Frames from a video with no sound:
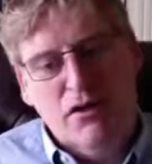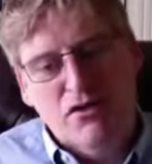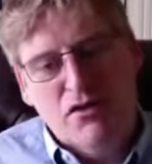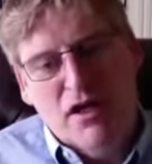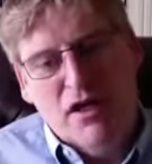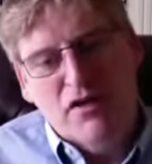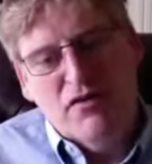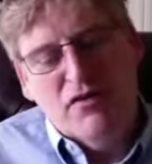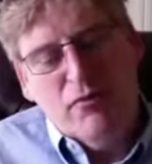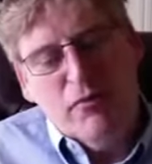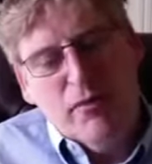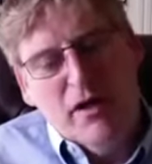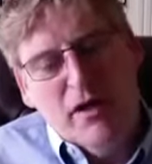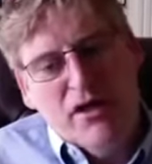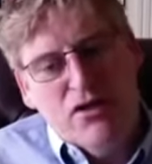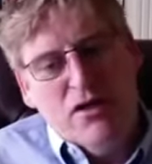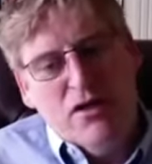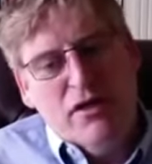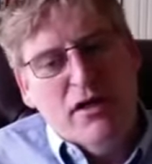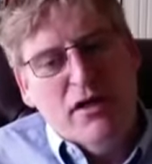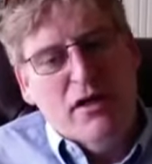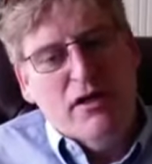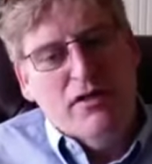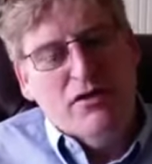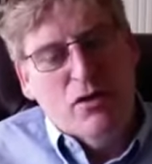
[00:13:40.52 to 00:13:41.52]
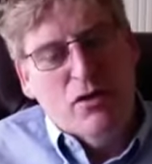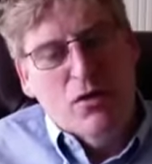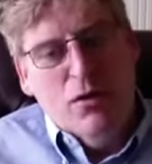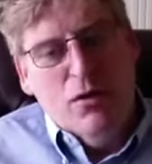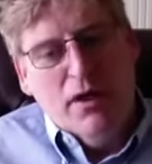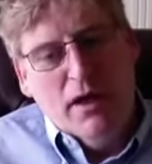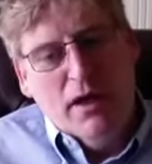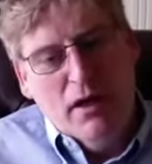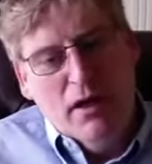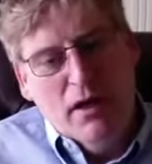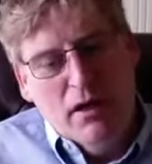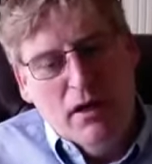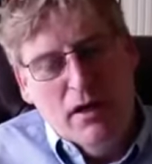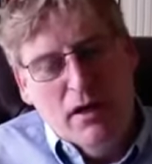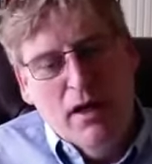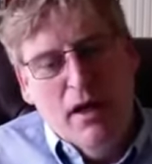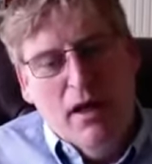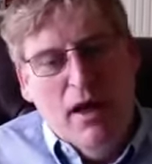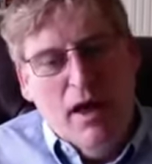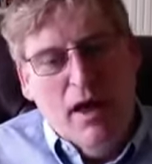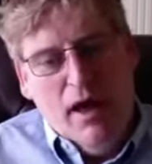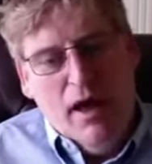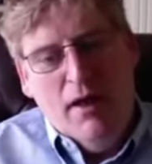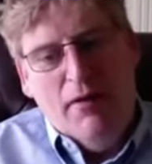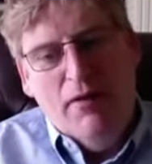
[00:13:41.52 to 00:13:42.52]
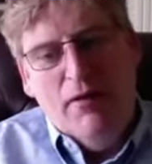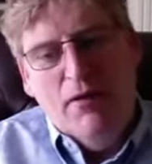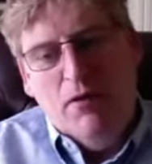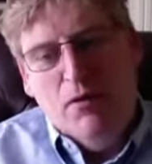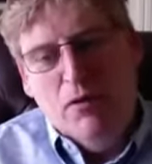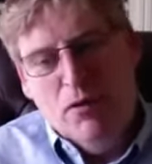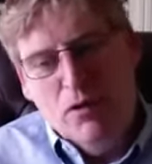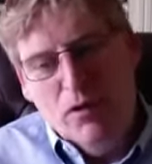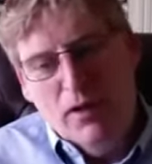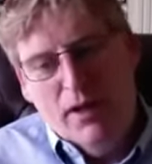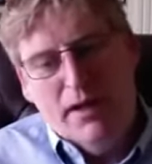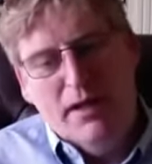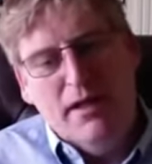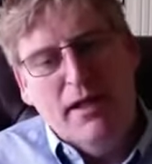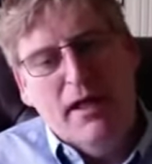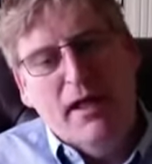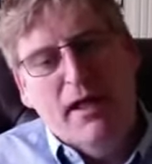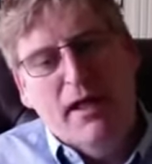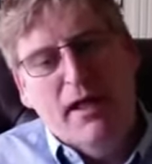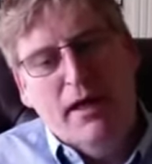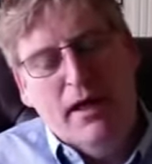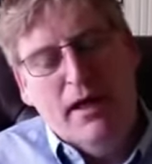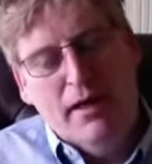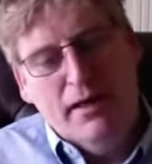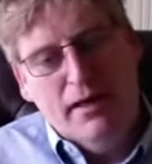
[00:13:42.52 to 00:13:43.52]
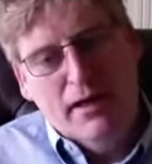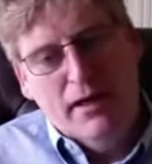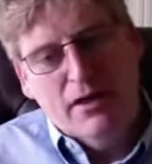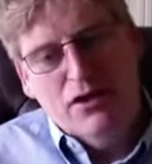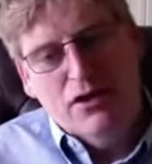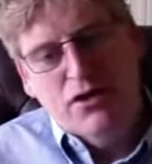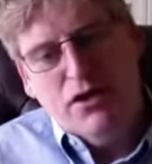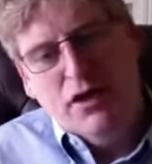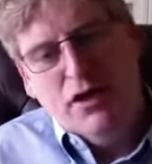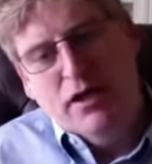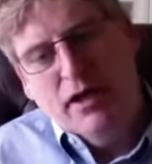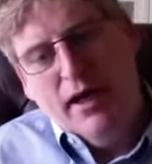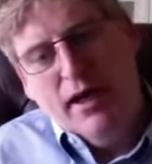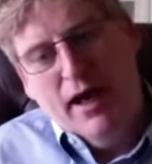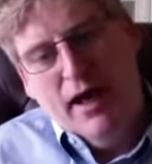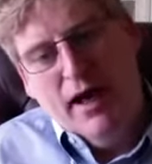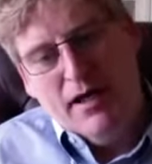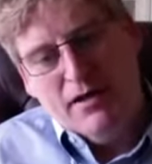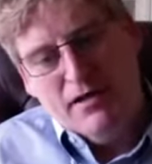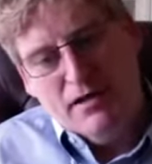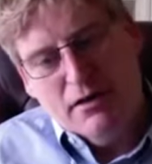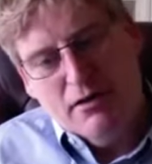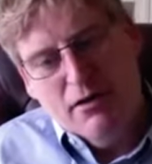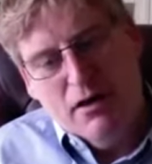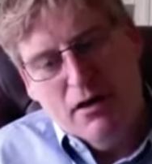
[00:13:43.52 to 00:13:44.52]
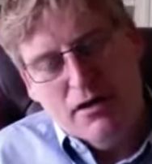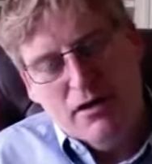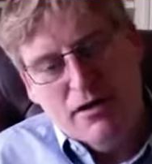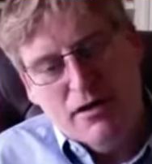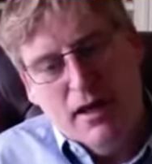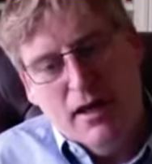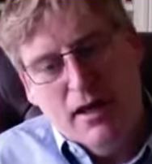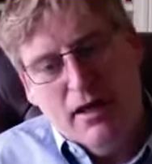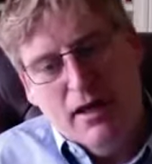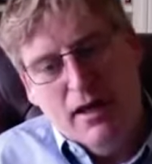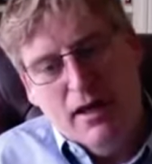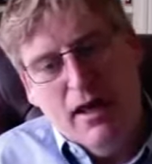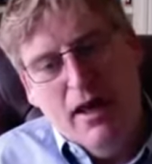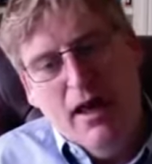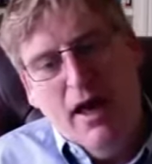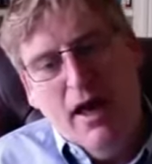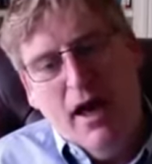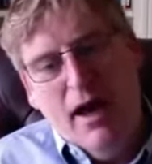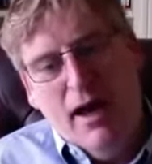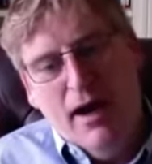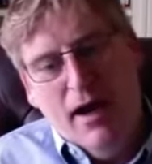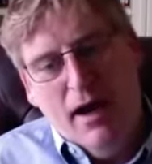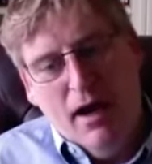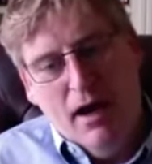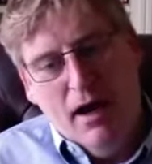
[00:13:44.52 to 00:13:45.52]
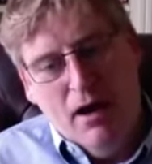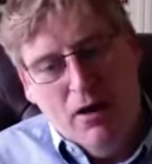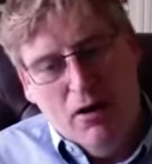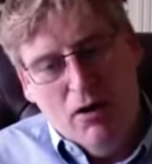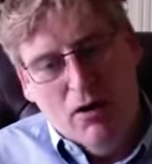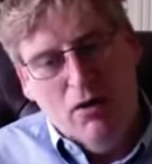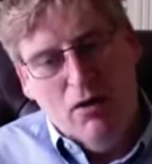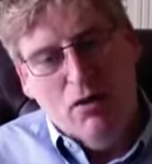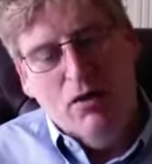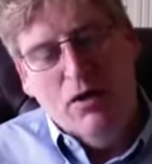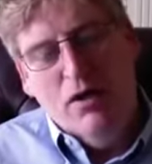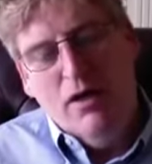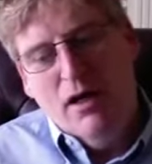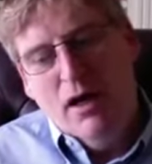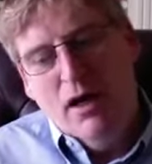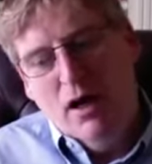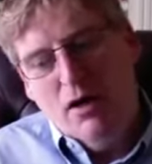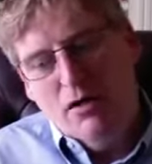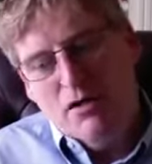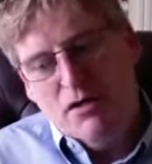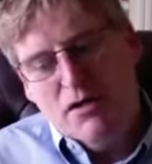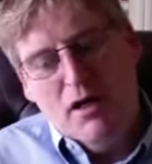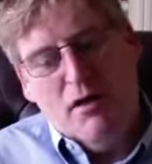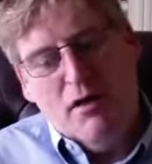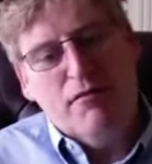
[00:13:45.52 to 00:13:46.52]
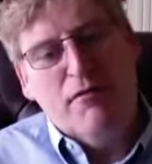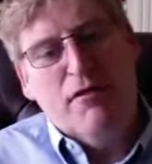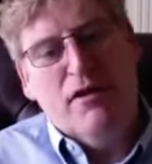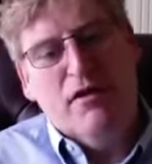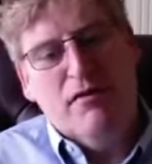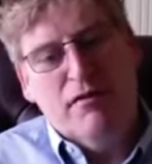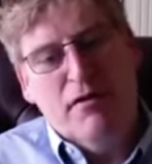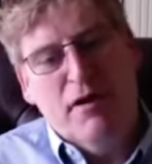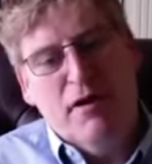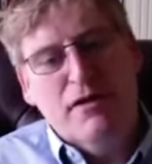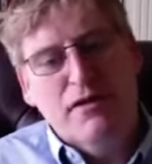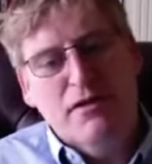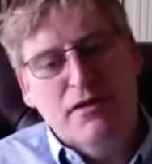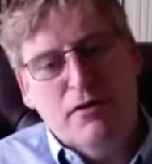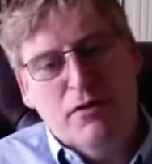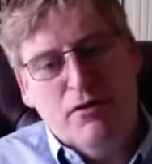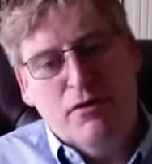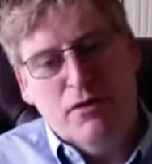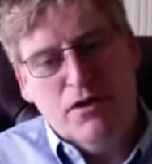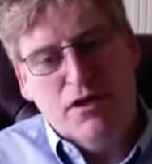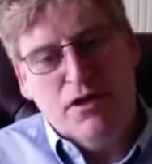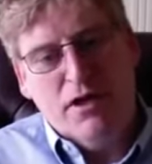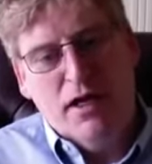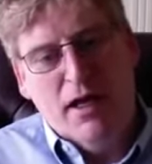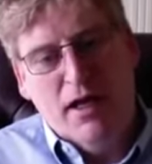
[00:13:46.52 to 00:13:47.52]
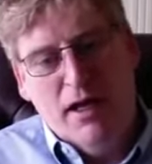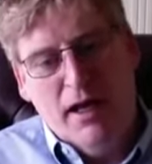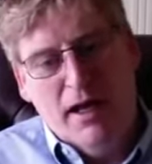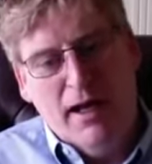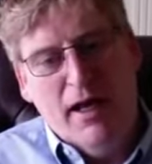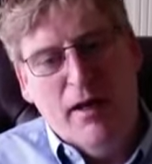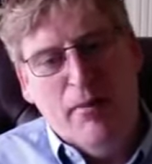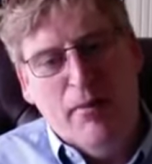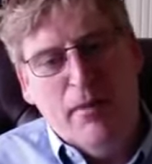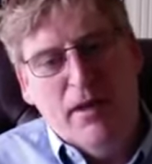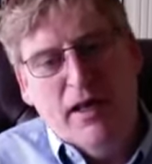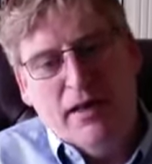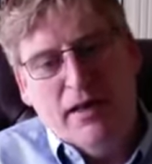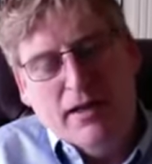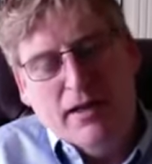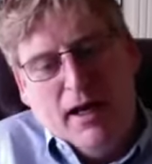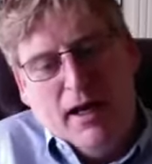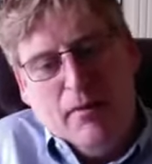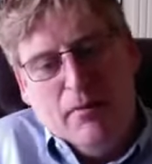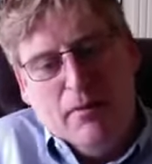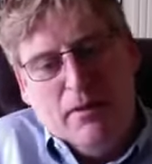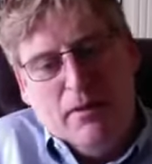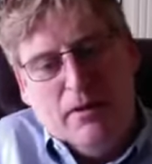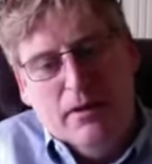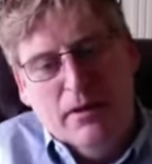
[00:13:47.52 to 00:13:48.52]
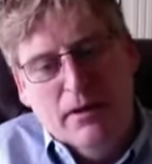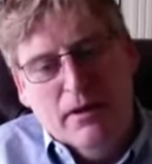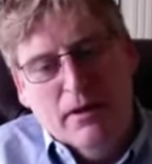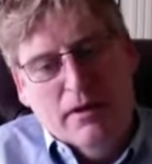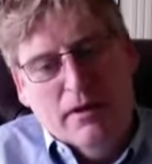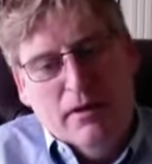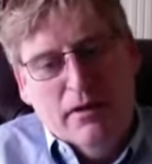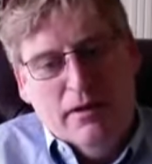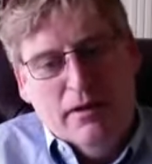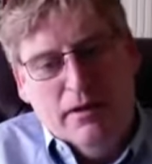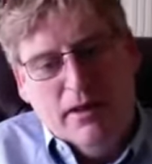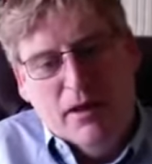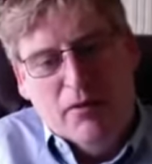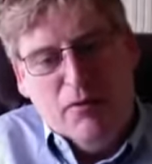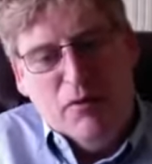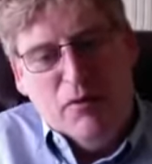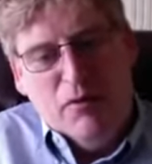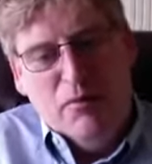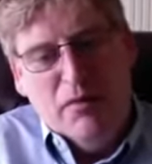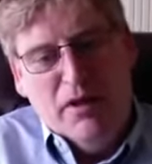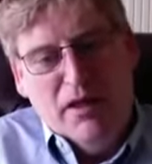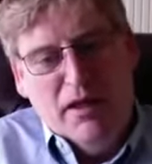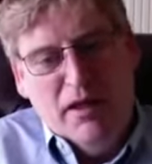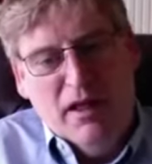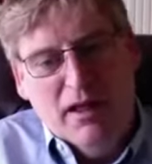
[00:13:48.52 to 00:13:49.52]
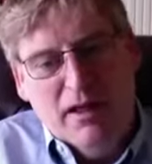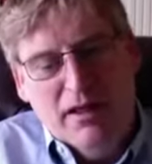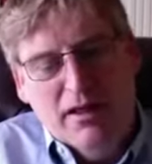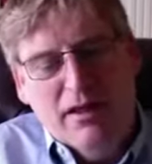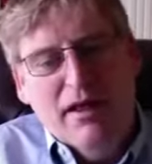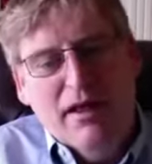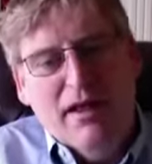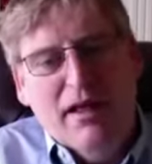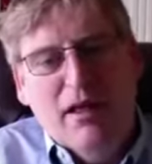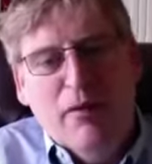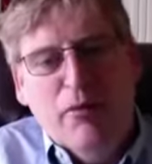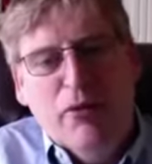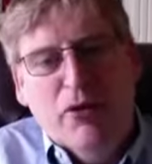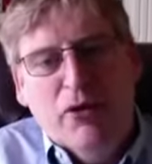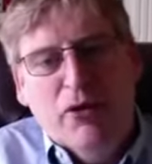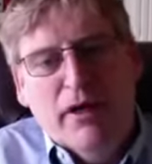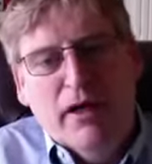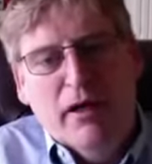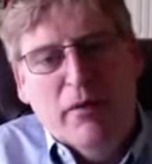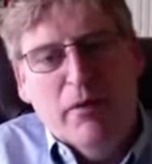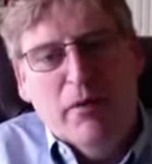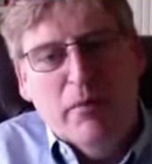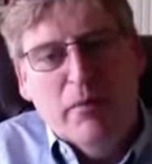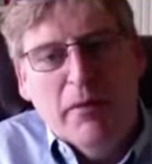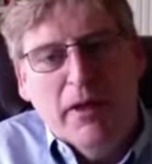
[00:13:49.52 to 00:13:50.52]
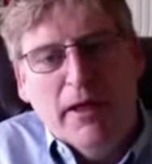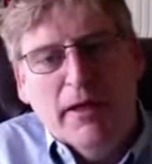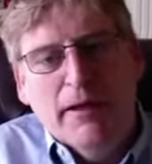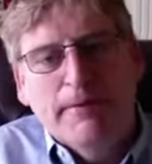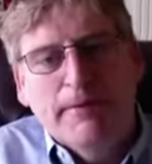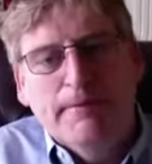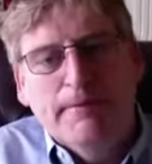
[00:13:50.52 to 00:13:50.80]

transformation that is going on and the role that data and data sharing has across that, and how our software-defined storage can enable that to happen. That would be the key point I would make.